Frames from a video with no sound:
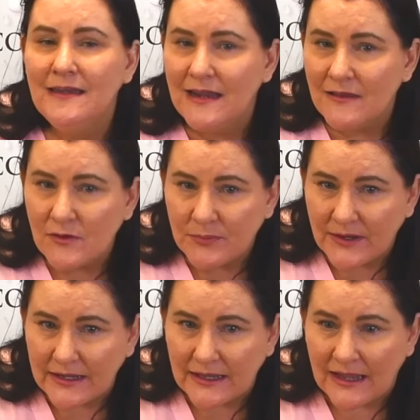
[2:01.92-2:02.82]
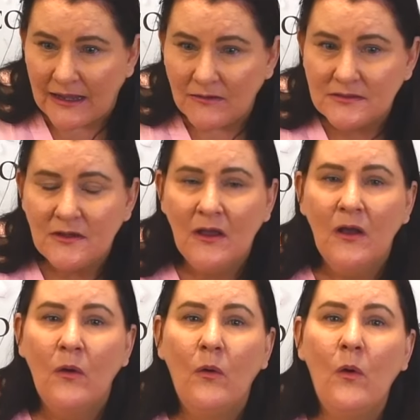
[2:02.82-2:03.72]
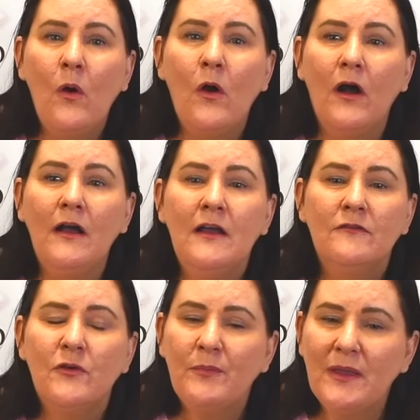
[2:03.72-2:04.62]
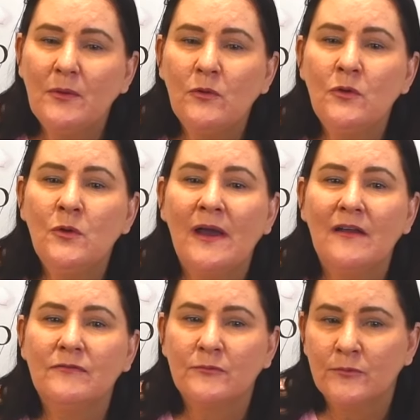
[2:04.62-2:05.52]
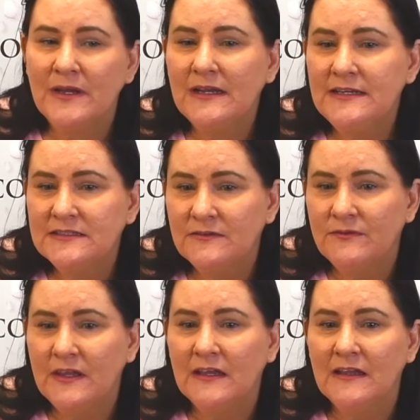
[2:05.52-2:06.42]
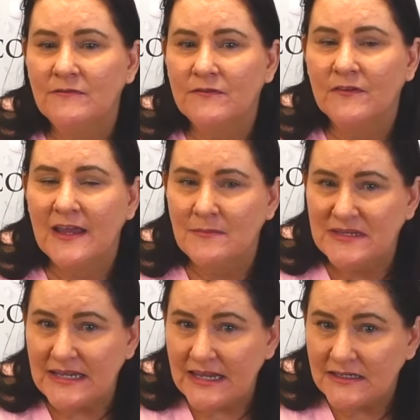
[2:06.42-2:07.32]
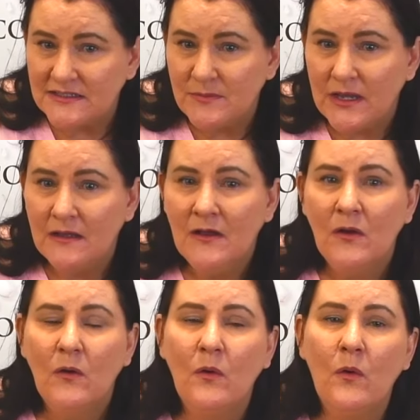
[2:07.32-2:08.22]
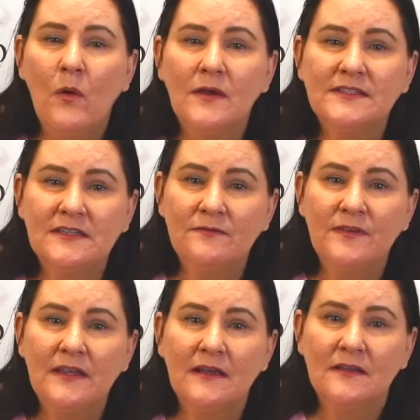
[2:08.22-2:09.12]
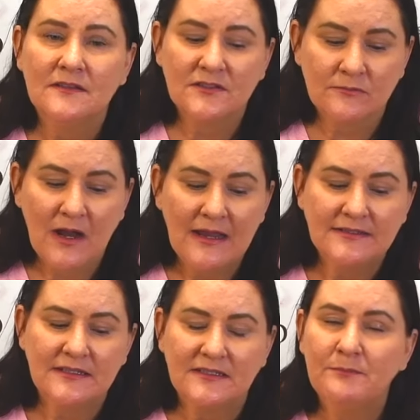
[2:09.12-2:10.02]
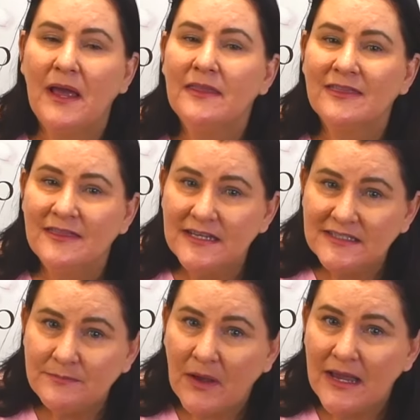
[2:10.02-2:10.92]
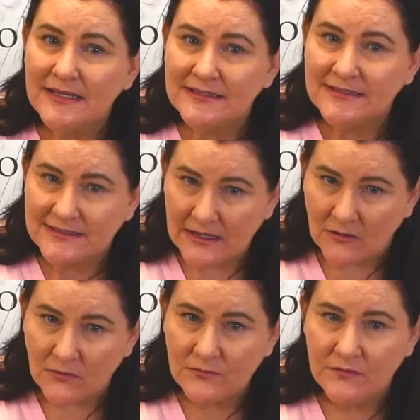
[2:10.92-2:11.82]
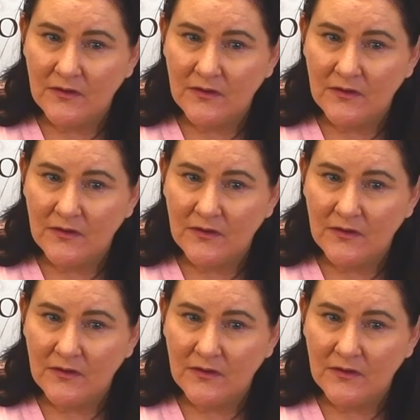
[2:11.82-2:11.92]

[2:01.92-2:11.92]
never break out, or for people who have really severe inflamed eczema or severe psoriasis. But this by itself